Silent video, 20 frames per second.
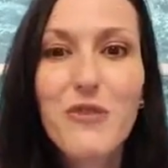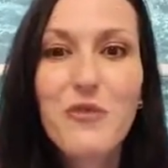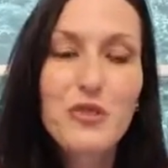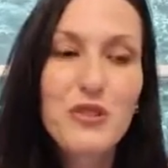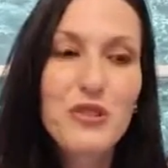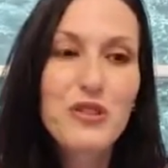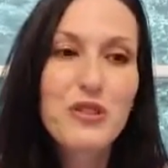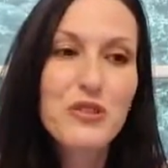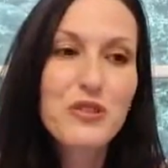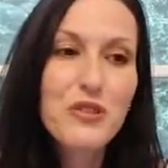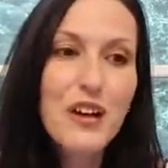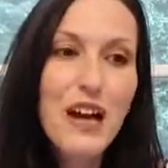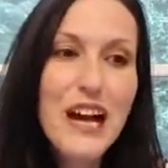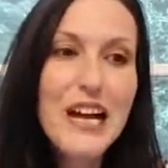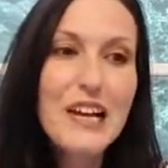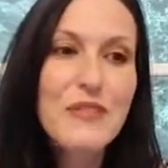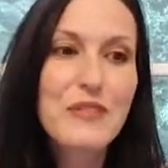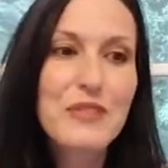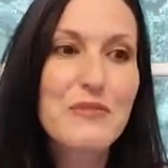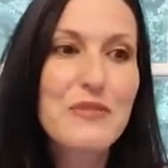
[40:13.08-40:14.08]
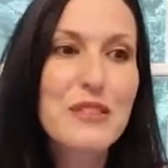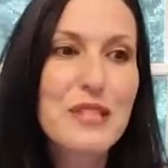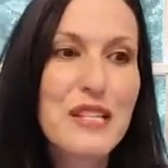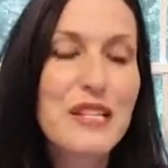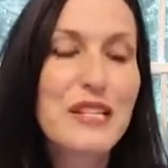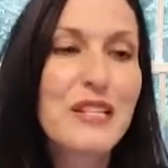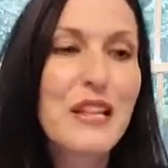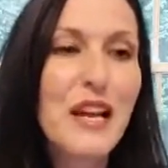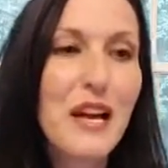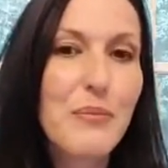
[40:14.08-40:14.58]
we'll still have some
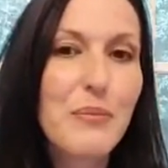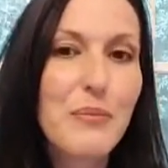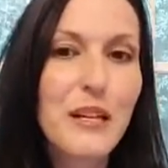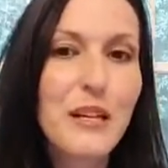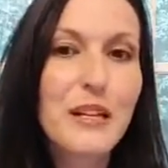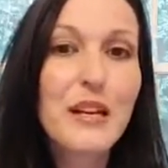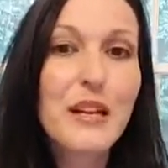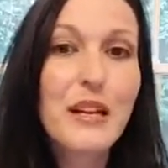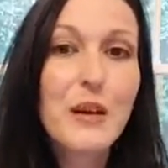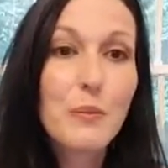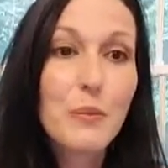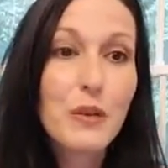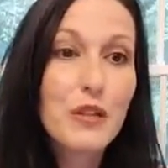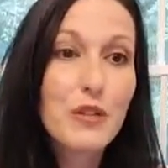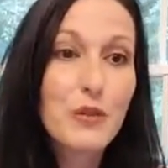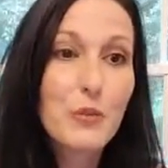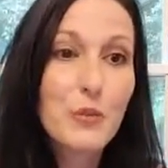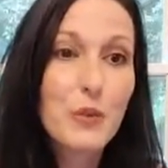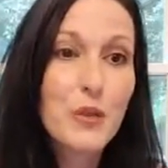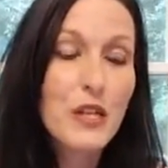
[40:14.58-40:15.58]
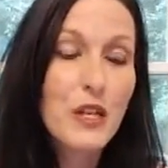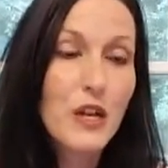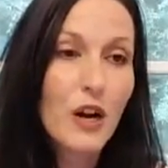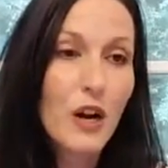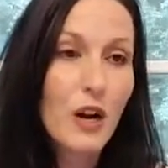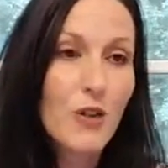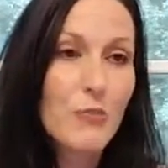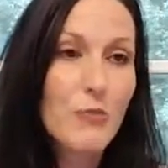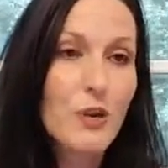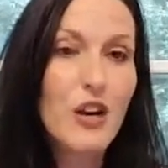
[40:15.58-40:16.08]
things happen because we
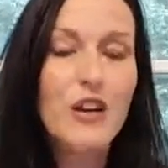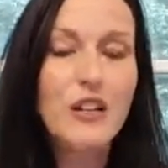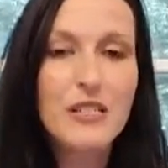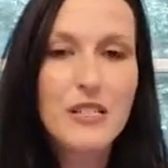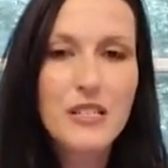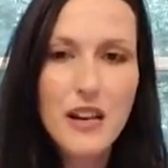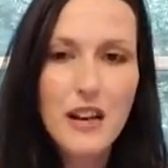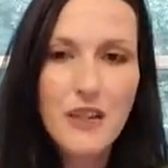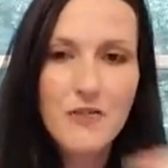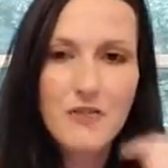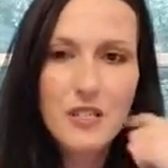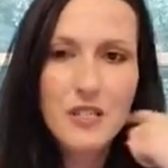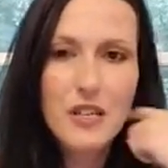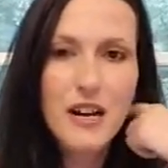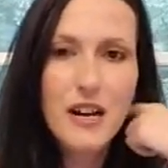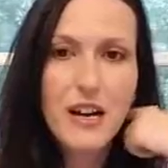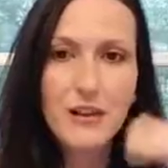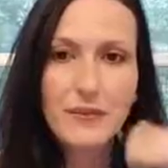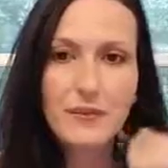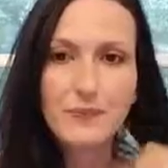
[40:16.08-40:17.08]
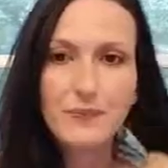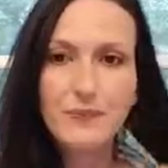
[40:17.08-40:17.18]
our bodies have to die